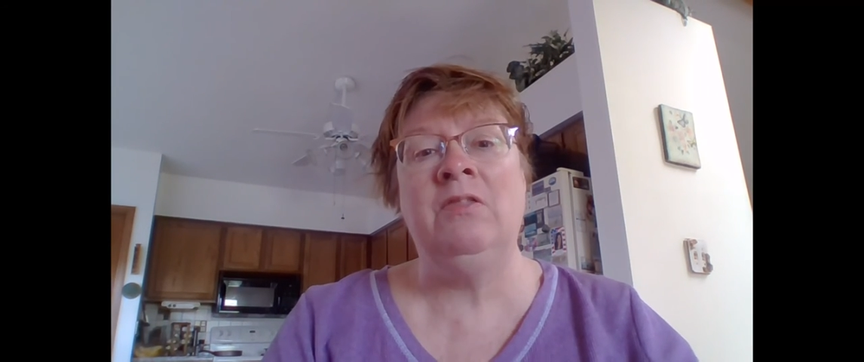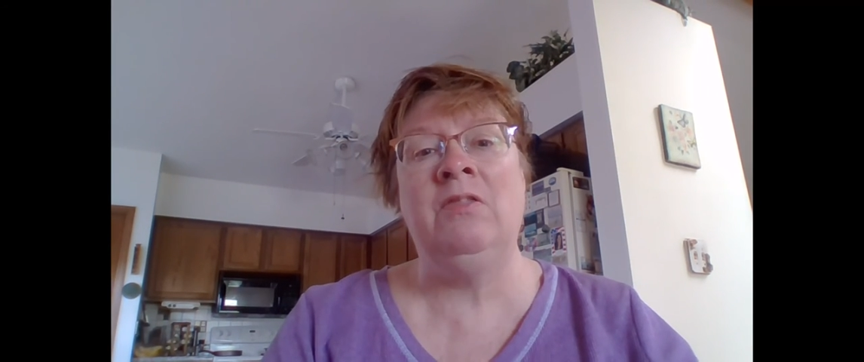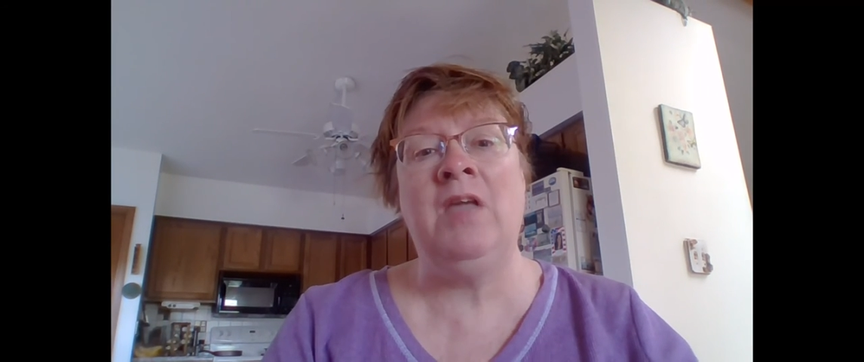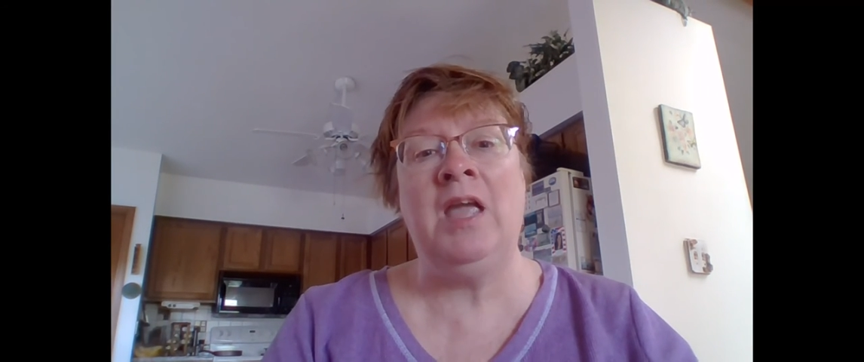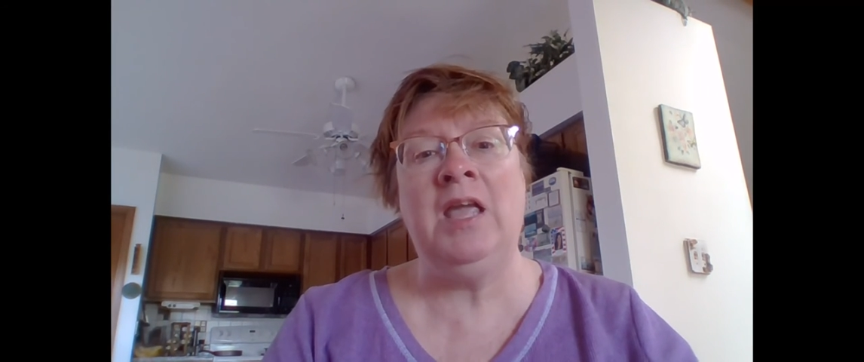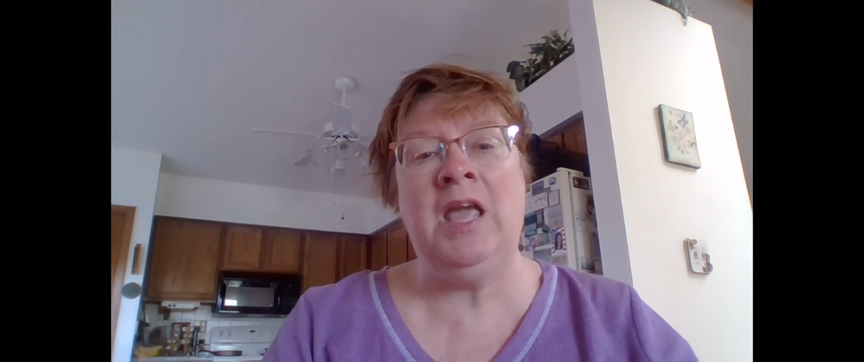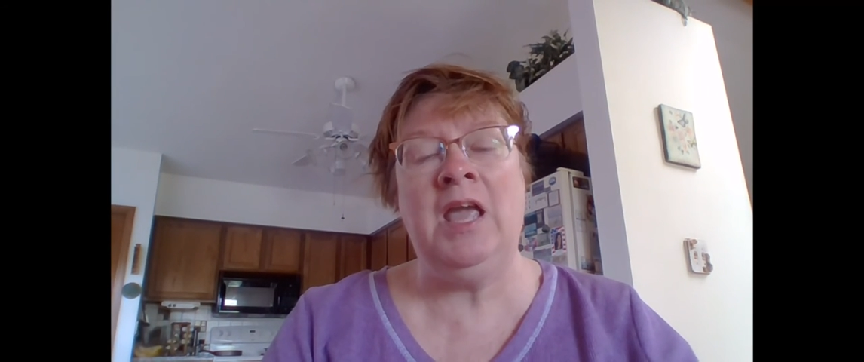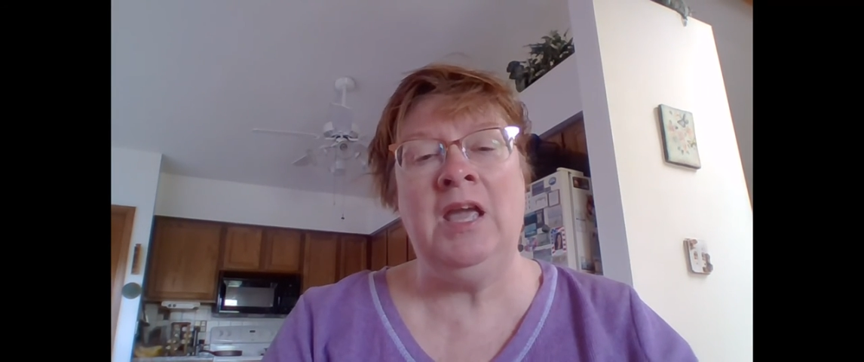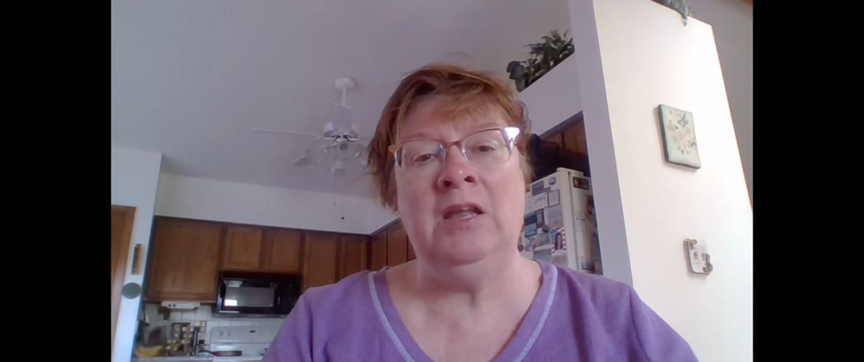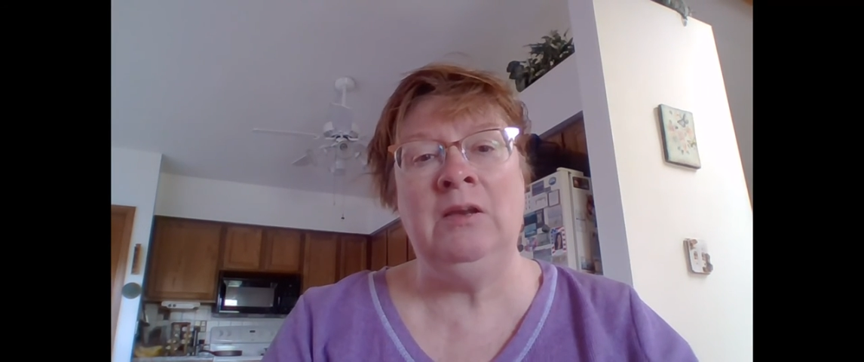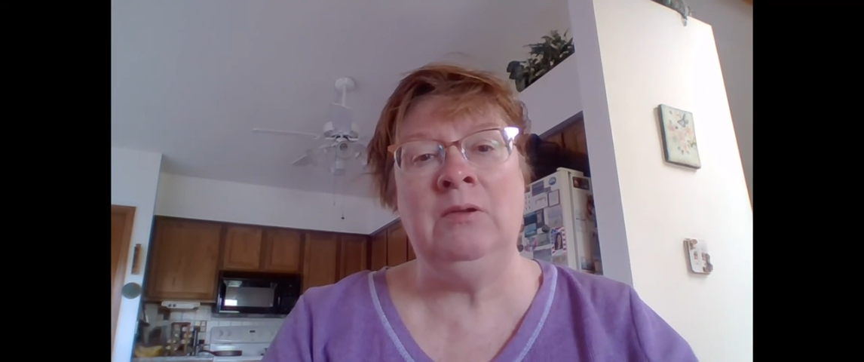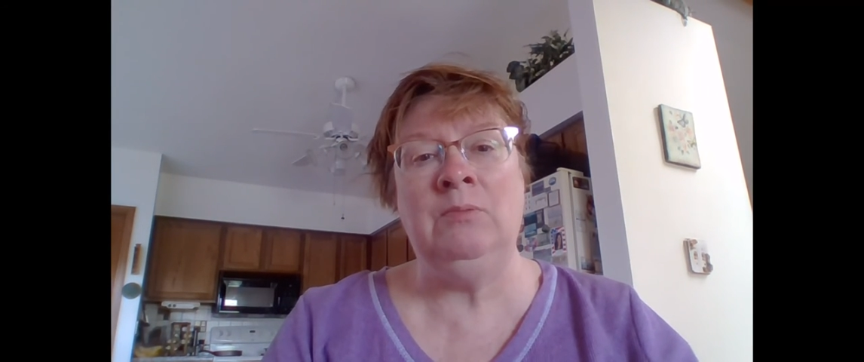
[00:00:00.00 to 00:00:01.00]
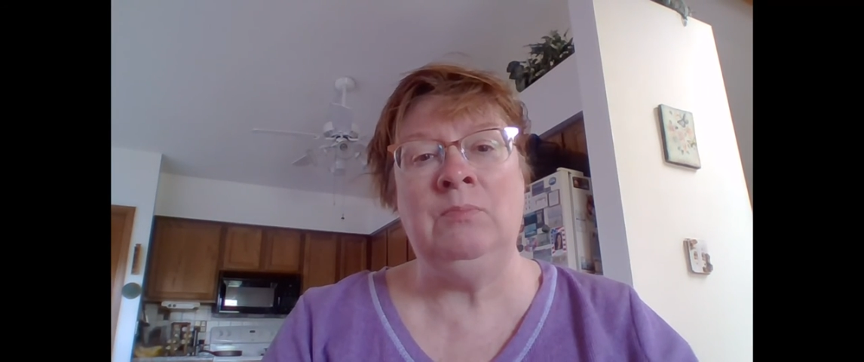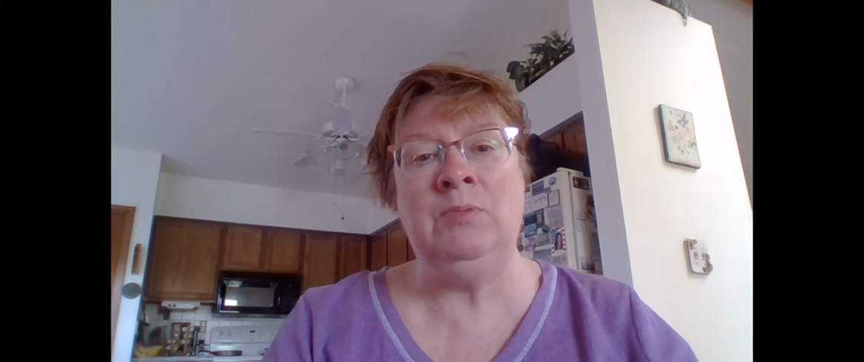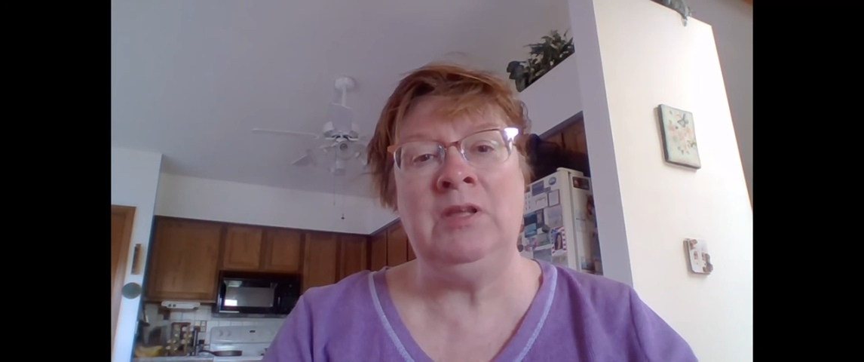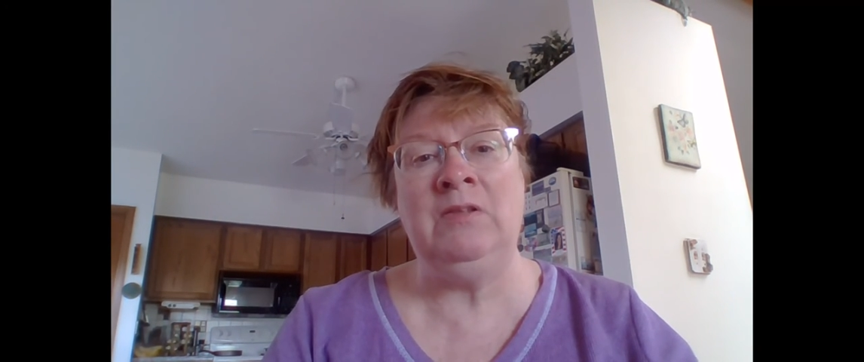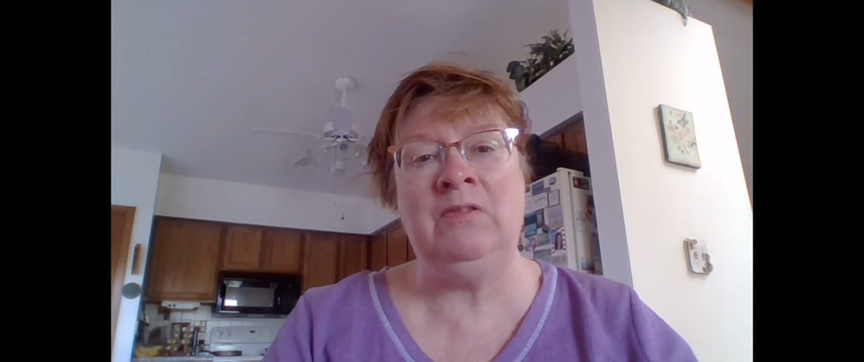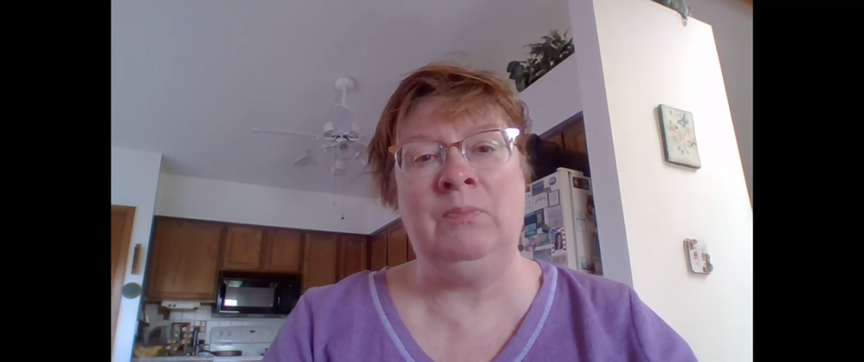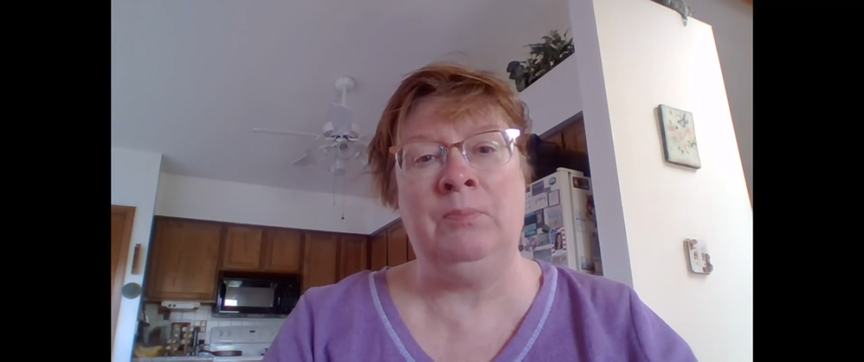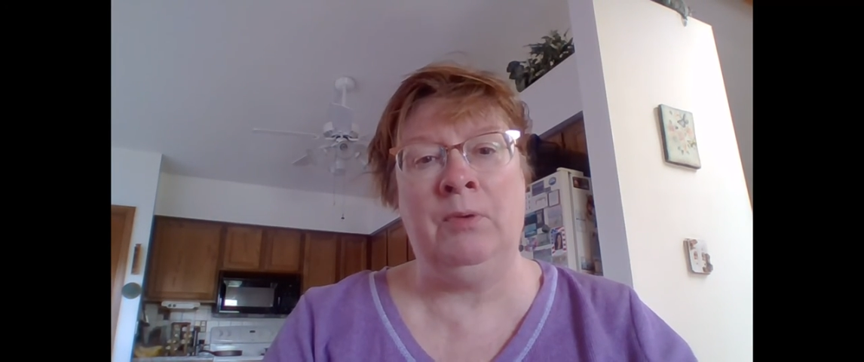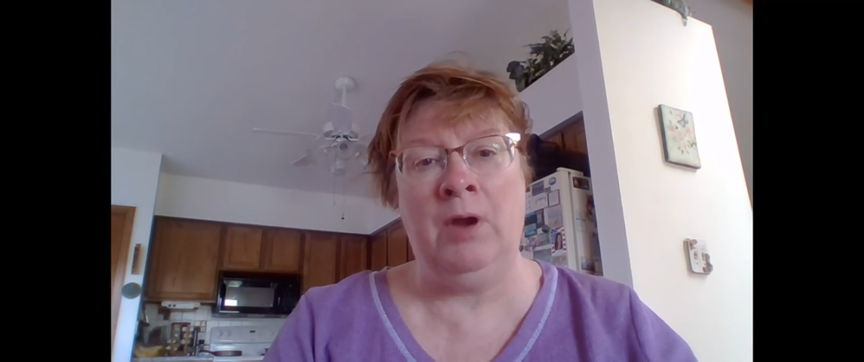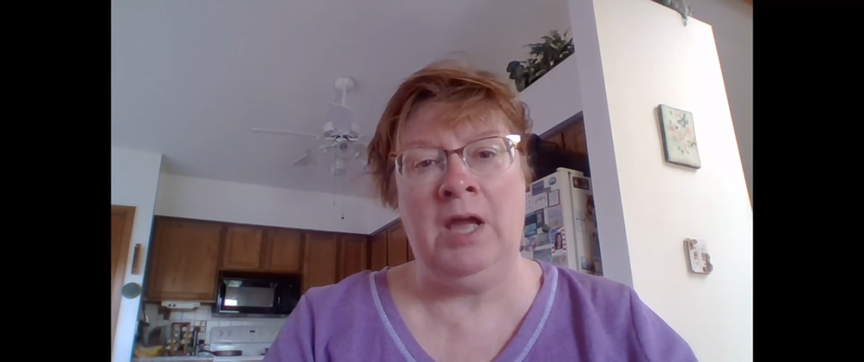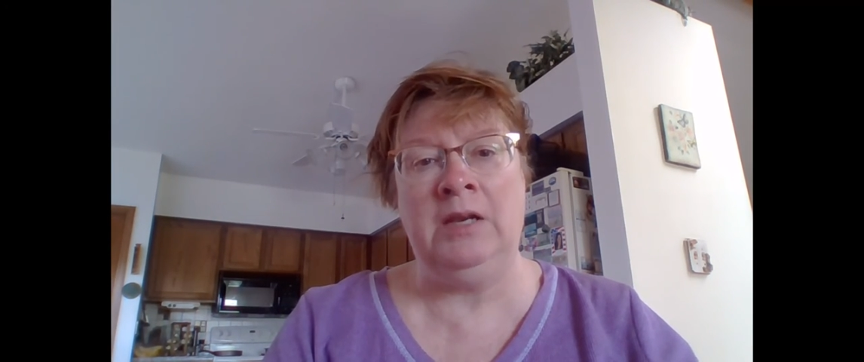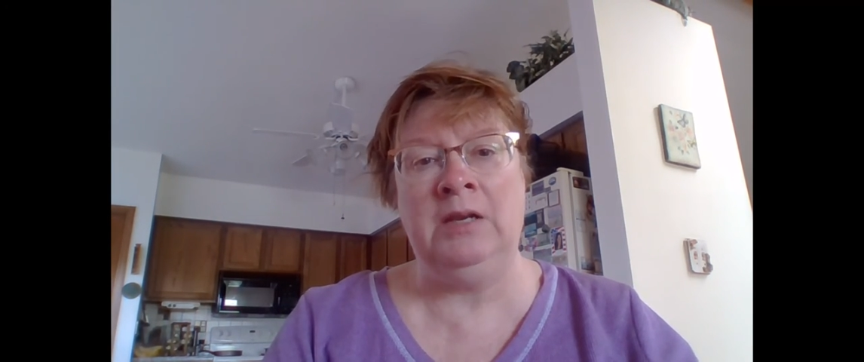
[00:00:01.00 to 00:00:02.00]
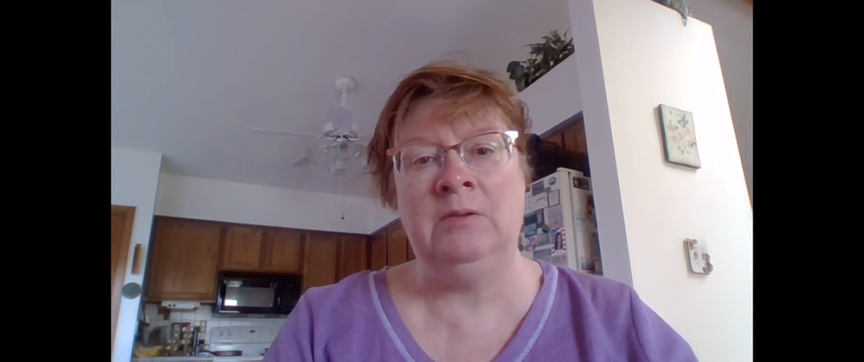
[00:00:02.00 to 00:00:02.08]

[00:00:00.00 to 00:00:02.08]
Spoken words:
they can be spread.